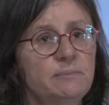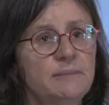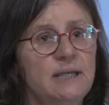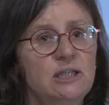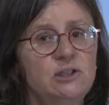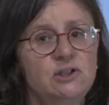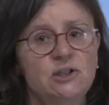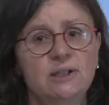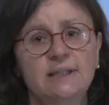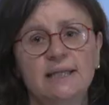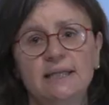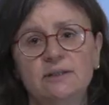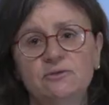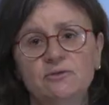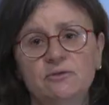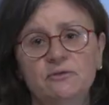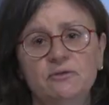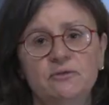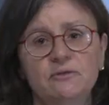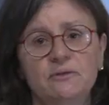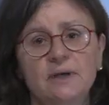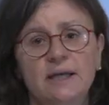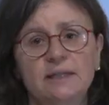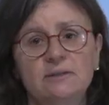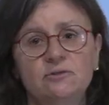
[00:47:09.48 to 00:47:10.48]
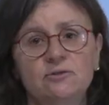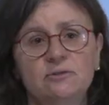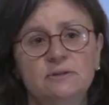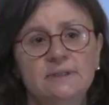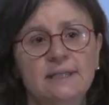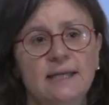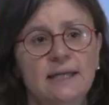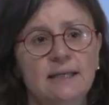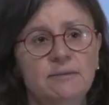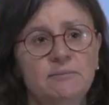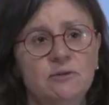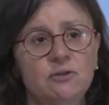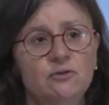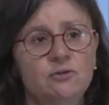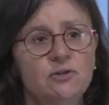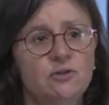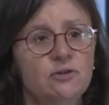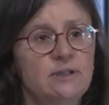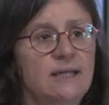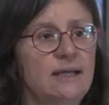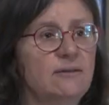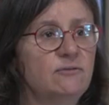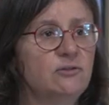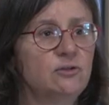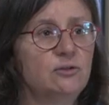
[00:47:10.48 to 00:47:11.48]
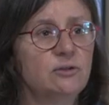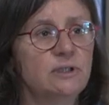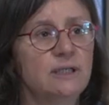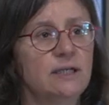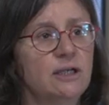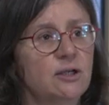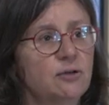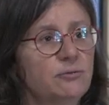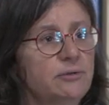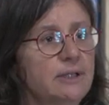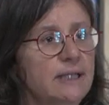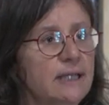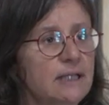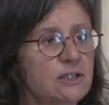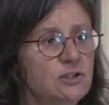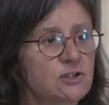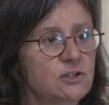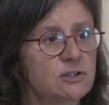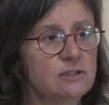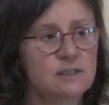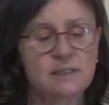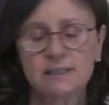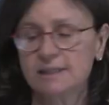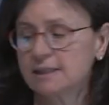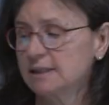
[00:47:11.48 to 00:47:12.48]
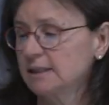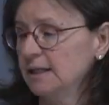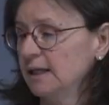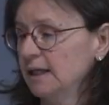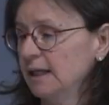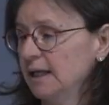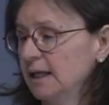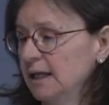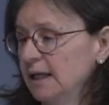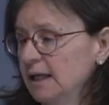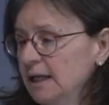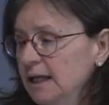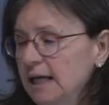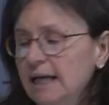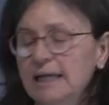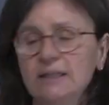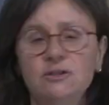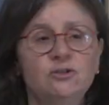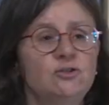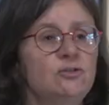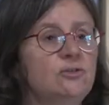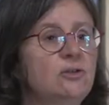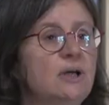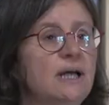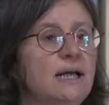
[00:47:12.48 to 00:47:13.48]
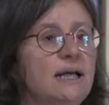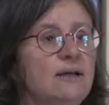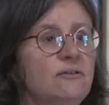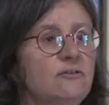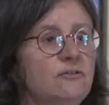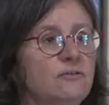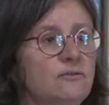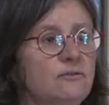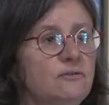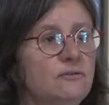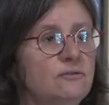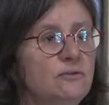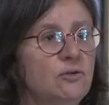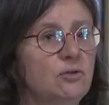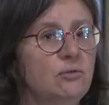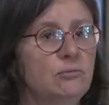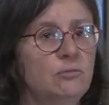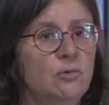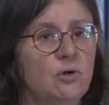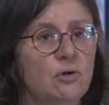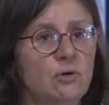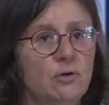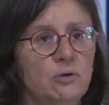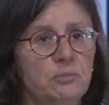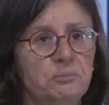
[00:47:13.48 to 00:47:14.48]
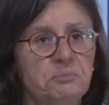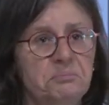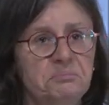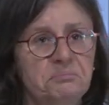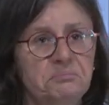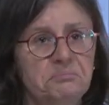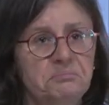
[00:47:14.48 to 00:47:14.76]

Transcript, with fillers: imagine at the, at the time you don't have nuclear reactions and you have no more